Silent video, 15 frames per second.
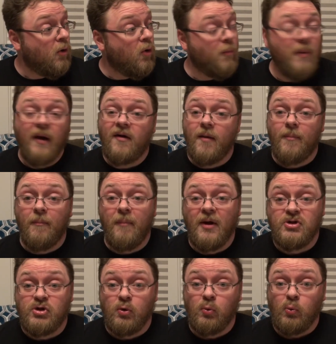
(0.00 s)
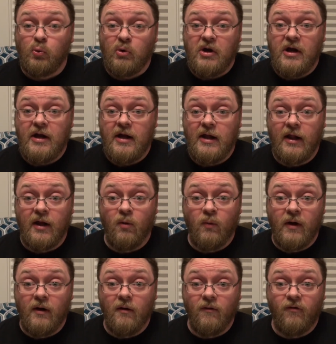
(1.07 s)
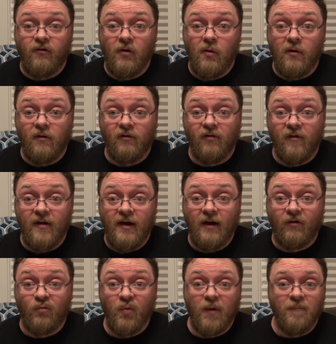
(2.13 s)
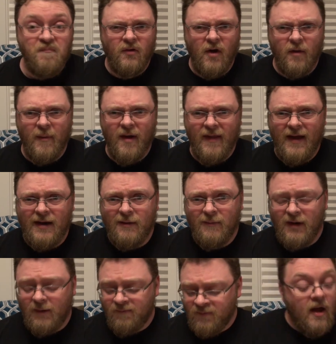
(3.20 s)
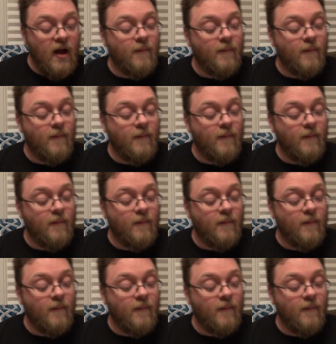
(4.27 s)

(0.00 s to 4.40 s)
who picked up a bunch of really weird sodas for the next one. Talk about that in a minute.